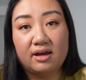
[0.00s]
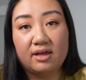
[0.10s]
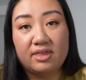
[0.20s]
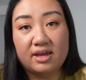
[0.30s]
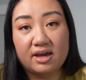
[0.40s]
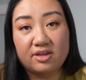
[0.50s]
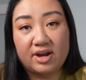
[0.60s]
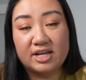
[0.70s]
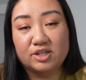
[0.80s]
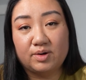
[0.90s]
the
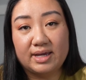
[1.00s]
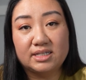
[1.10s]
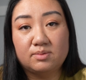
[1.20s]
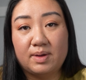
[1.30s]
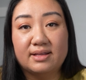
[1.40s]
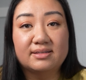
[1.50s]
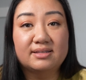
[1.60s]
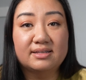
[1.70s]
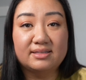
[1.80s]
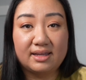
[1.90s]
other HOA
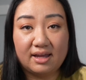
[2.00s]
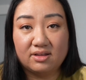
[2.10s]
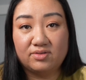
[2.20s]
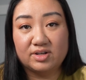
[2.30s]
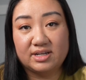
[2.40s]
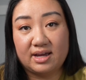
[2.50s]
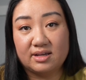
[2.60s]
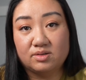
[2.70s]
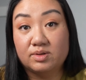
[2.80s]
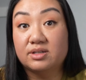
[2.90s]
expense is the California
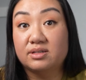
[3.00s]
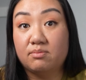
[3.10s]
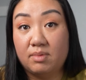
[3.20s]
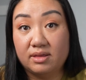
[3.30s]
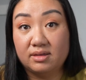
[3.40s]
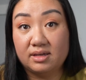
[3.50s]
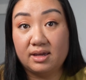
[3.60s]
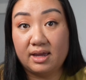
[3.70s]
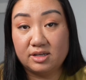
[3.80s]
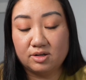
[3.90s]
house, which is a
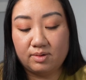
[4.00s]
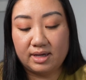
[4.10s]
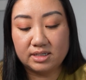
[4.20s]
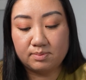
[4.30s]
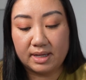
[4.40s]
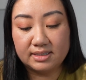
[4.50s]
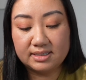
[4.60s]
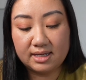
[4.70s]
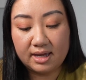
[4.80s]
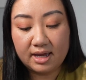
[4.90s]
monthly HOA
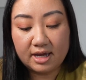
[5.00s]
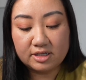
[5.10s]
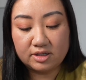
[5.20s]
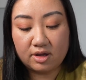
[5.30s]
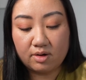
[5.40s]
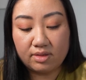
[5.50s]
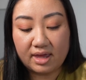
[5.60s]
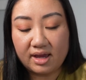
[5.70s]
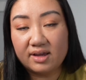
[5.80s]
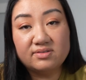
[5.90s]
expense. So
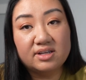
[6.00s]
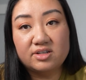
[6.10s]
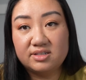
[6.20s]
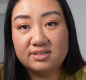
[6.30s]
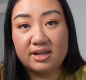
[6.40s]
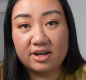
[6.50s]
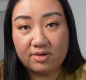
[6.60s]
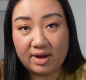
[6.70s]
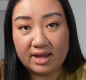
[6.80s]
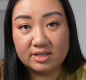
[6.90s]
that gives us a
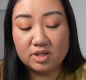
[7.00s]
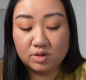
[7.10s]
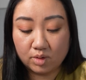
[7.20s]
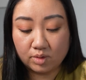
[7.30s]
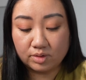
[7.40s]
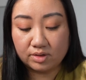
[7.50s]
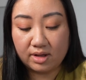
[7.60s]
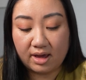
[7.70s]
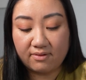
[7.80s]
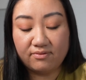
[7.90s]
grand
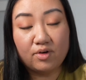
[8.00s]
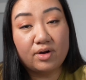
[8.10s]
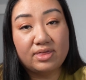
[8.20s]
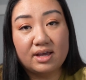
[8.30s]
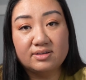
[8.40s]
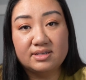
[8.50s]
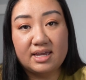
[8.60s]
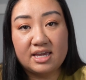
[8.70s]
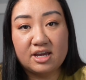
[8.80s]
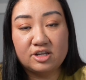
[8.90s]
total of
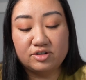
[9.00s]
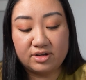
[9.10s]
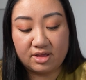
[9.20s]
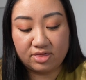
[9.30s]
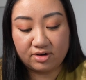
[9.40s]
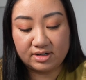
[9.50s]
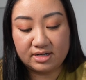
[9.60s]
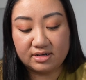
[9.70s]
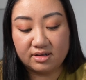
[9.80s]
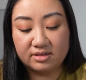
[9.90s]

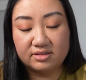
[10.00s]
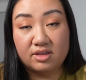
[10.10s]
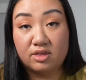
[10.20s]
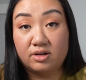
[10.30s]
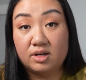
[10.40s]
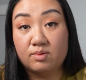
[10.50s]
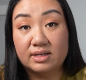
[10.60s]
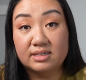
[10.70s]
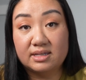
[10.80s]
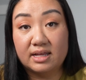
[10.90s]

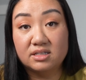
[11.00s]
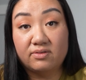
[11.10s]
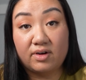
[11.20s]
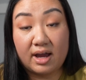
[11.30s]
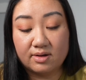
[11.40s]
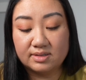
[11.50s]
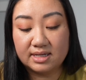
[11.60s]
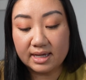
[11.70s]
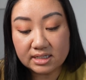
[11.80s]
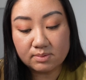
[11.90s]
$4,830.31 for
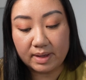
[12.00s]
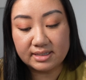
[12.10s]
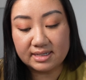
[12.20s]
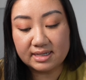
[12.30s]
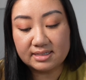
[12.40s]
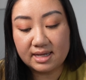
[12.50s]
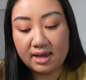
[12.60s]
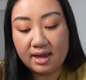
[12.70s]
housing expenses.